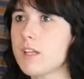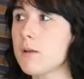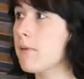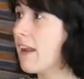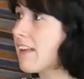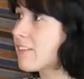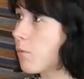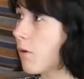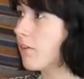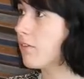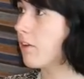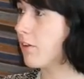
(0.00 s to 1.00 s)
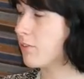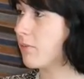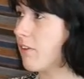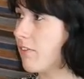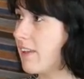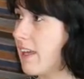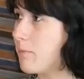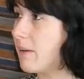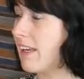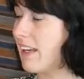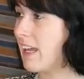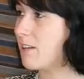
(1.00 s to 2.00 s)
My last one of the year
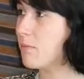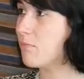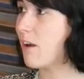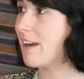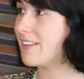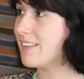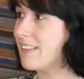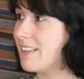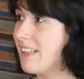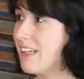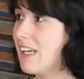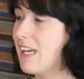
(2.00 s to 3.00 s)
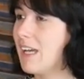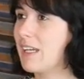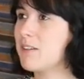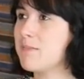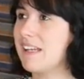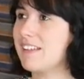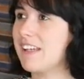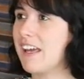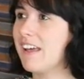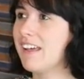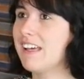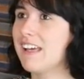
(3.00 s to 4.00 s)
being here in Brighton at Comedia,
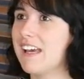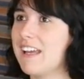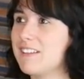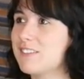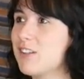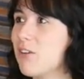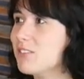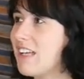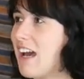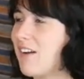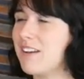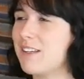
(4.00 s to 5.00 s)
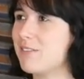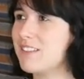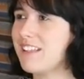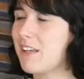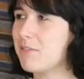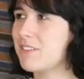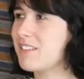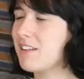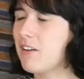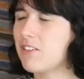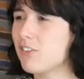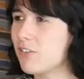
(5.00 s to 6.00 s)
and it sold out, and it was
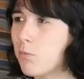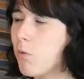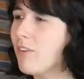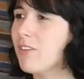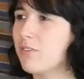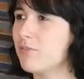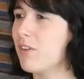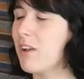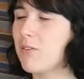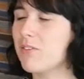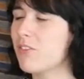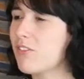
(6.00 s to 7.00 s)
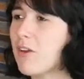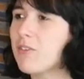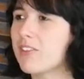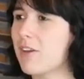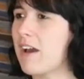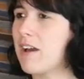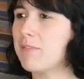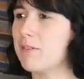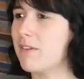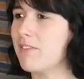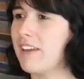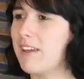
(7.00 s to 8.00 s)
just wonderful. I was so happy
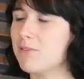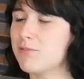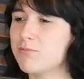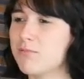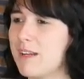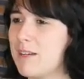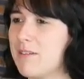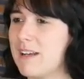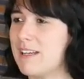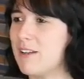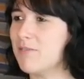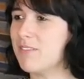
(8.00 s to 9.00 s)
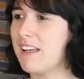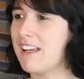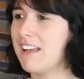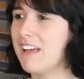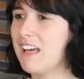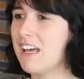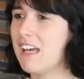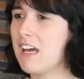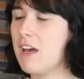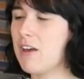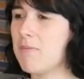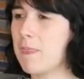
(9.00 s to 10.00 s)
with it. It was really, really lovely.
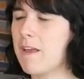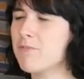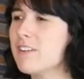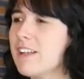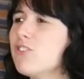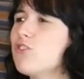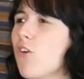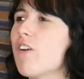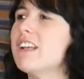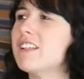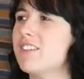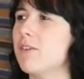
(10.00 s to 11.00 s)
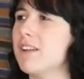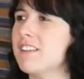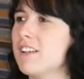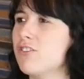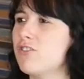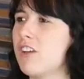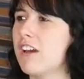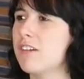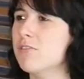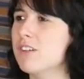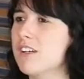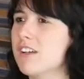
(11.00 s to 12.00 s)
I've really enjoyed doing this
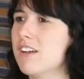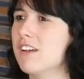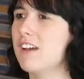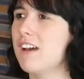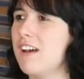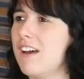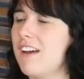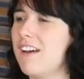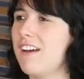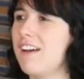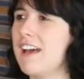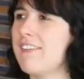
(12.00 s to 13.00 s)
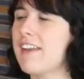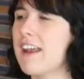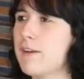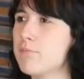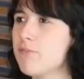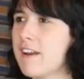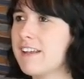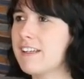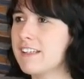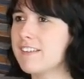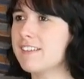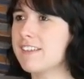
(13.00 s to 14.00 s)
show, and then I had a break
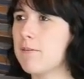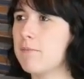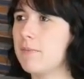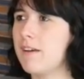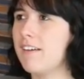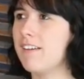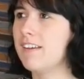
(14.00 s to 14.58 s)
in December,